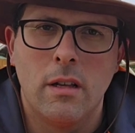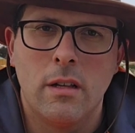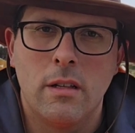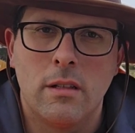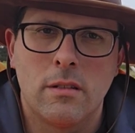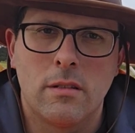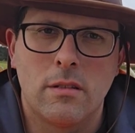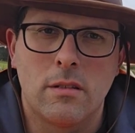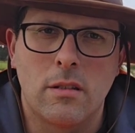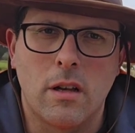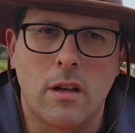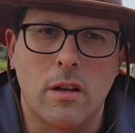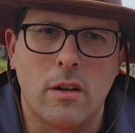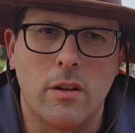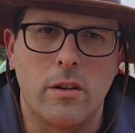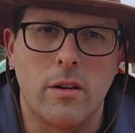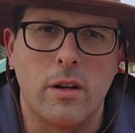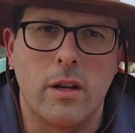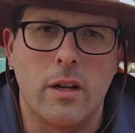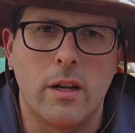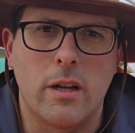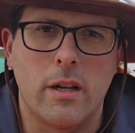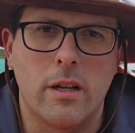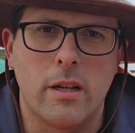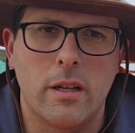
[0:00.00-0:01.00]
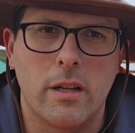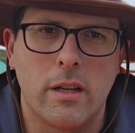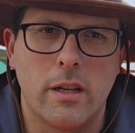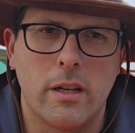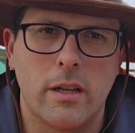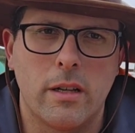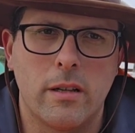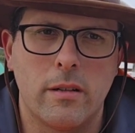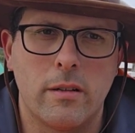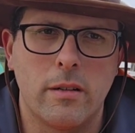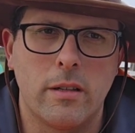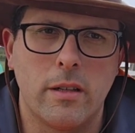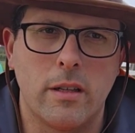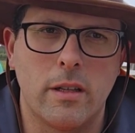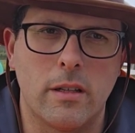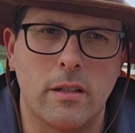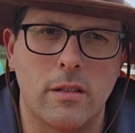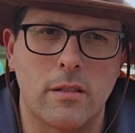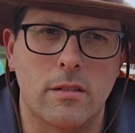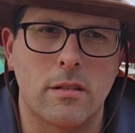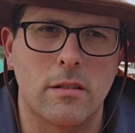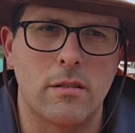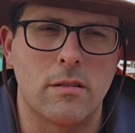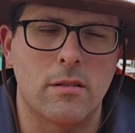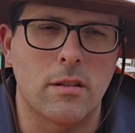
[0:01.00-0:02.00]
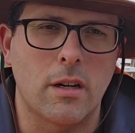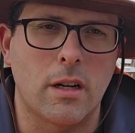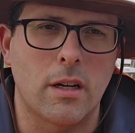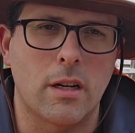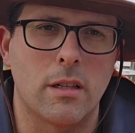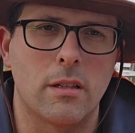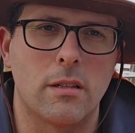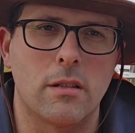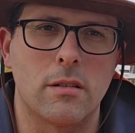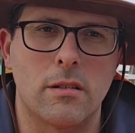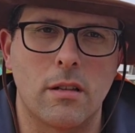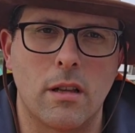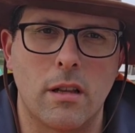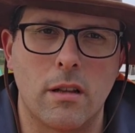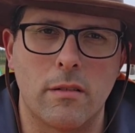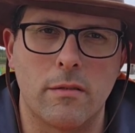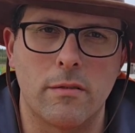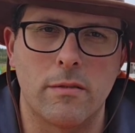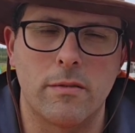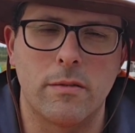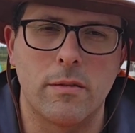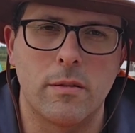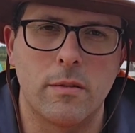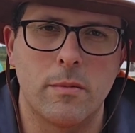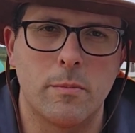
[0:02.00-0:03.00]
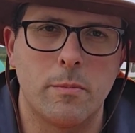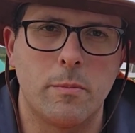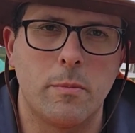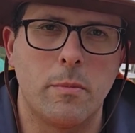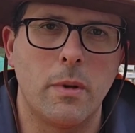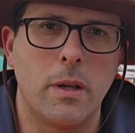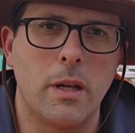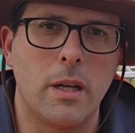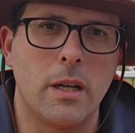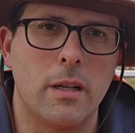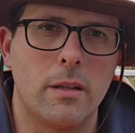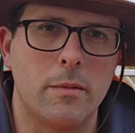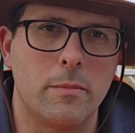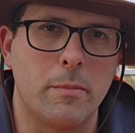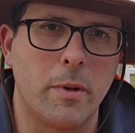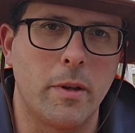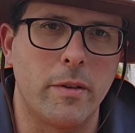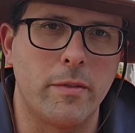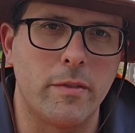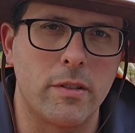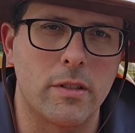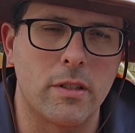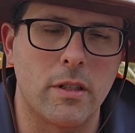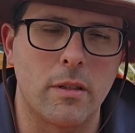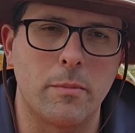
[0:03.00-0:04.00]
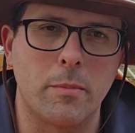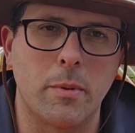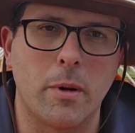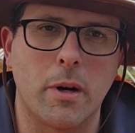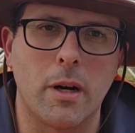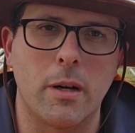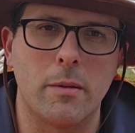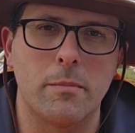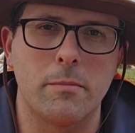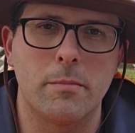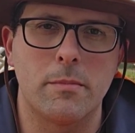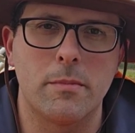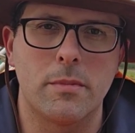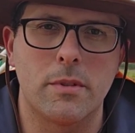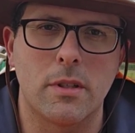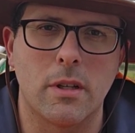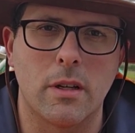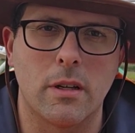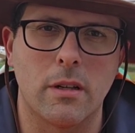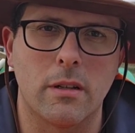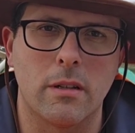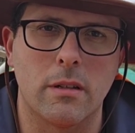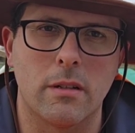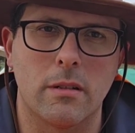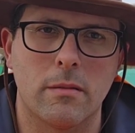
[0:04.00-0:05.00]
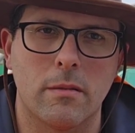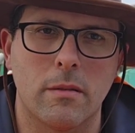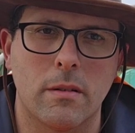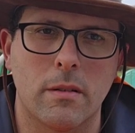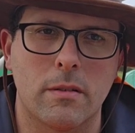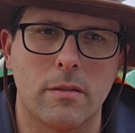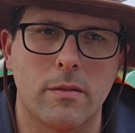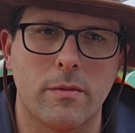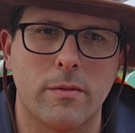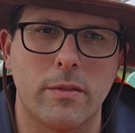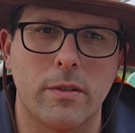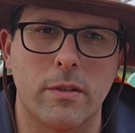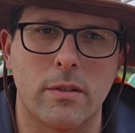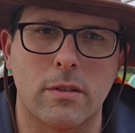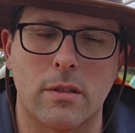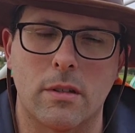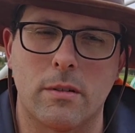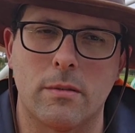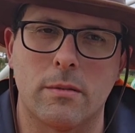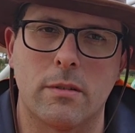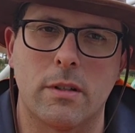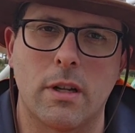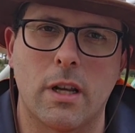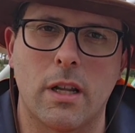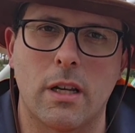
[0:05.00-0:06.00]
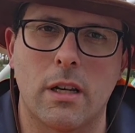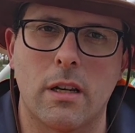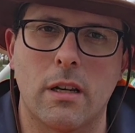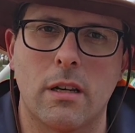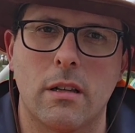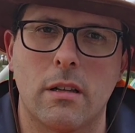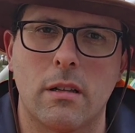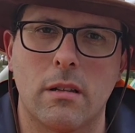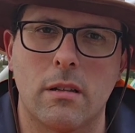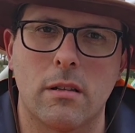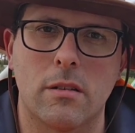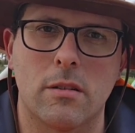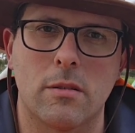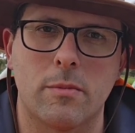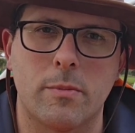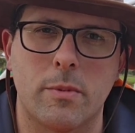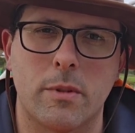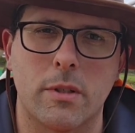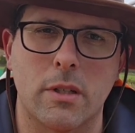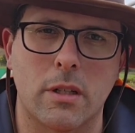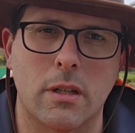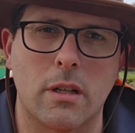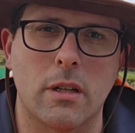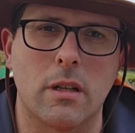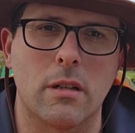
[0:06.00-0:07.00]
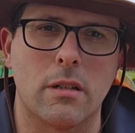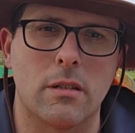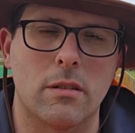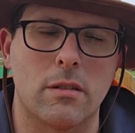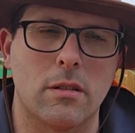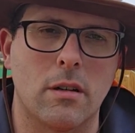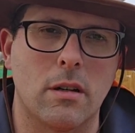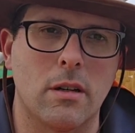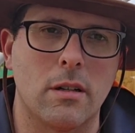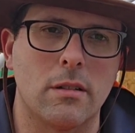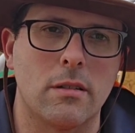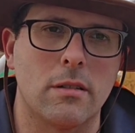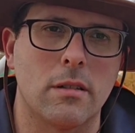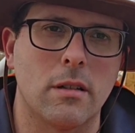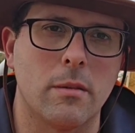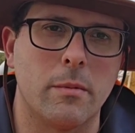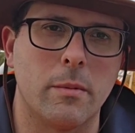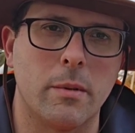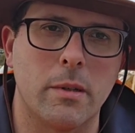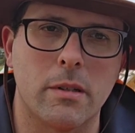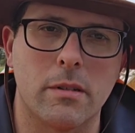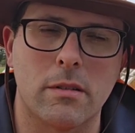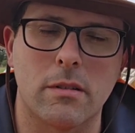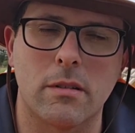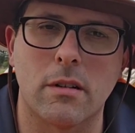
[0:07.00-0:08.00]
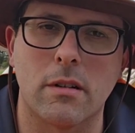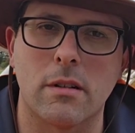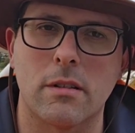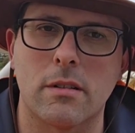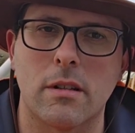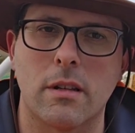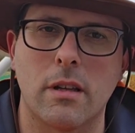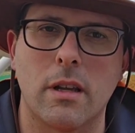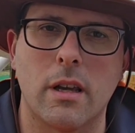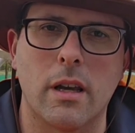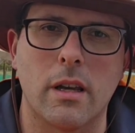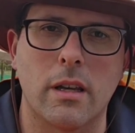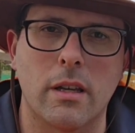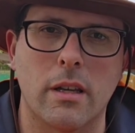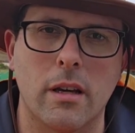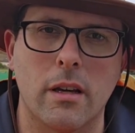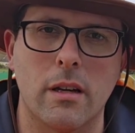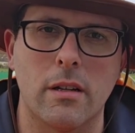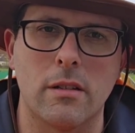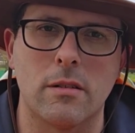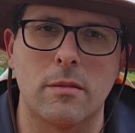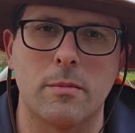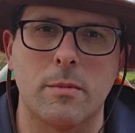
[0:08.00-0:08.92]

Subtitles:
So yeah, just constructed this out of PVC pipe. So first time I've done this particular design, so it'll be interesting to see how it goes.